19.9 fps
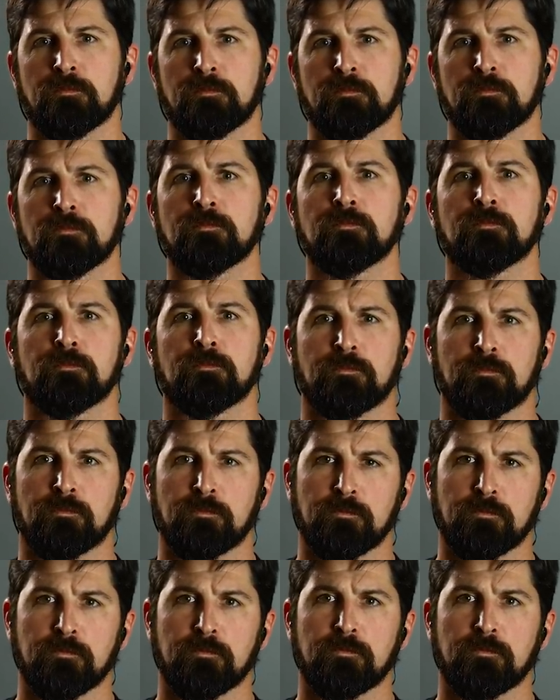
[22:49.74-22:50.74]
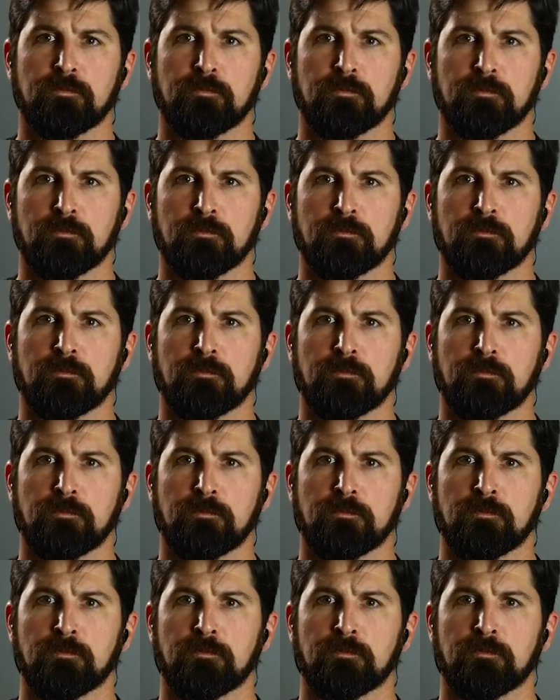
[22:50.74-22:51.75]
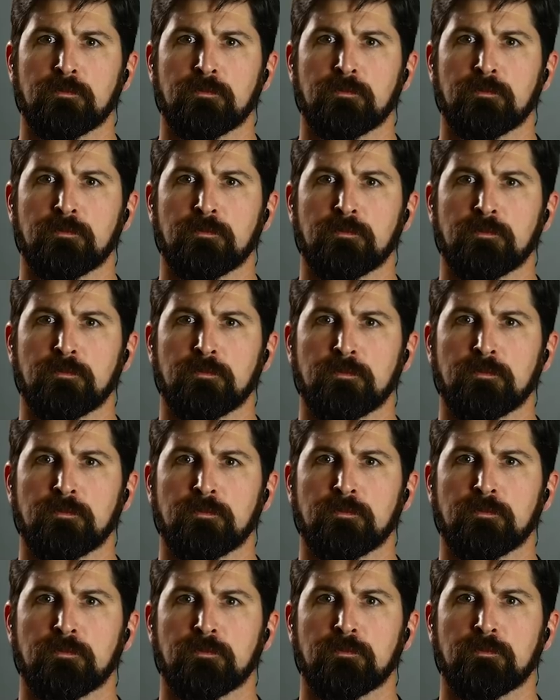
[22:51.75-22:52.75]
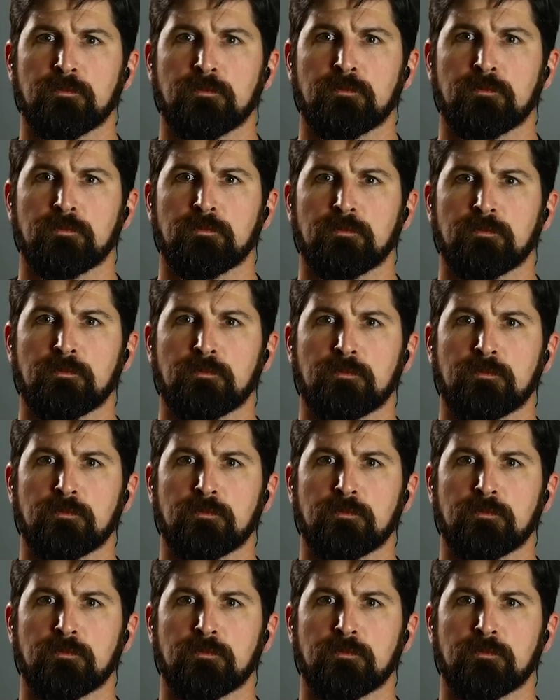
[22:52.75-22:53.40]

(not speaking)